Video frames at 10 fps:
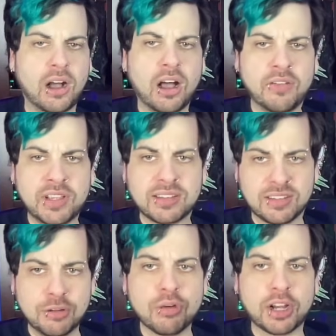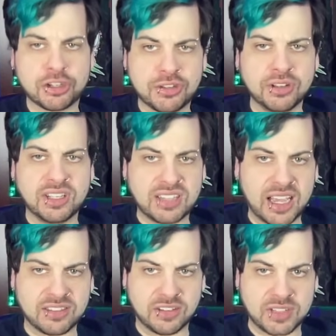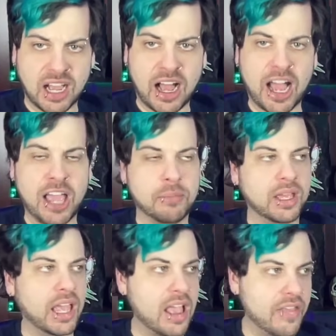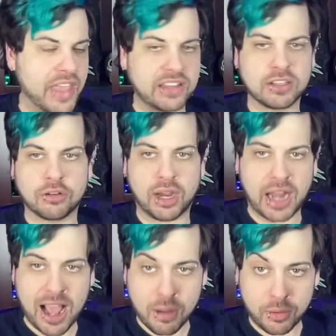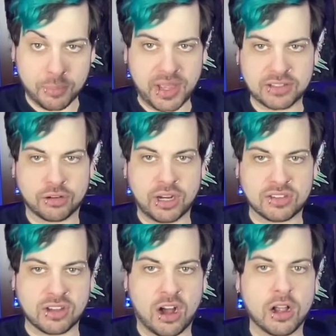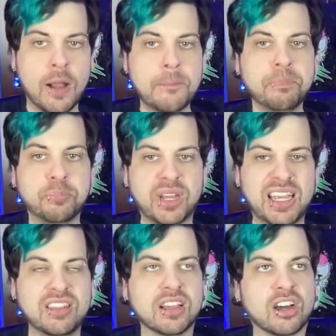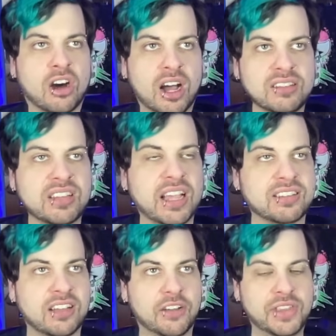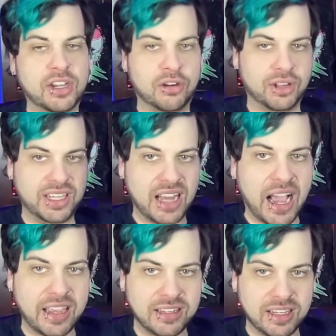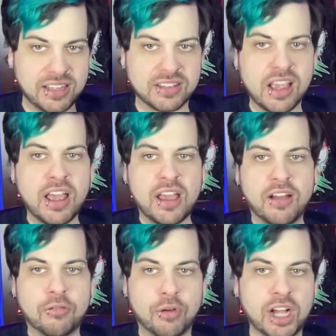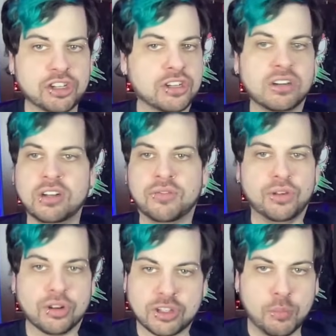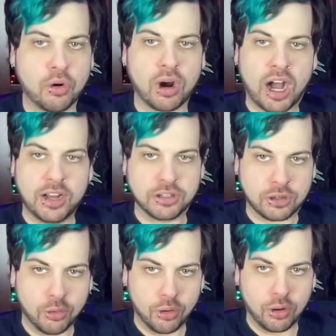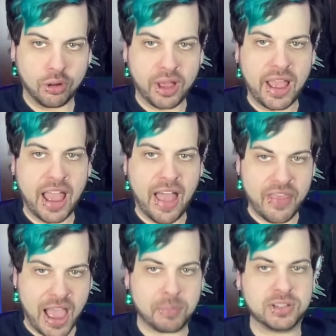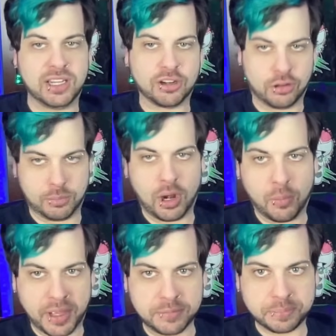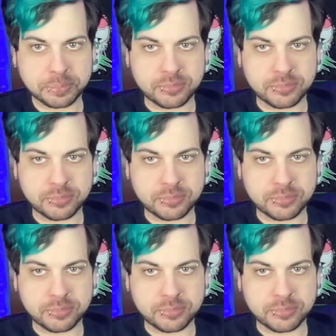Obviously, Rush stood the test of time, and that's a great album, that's a great song. But in the context of the early 90s, Rush couldn't have looked more uncool at that particular moment.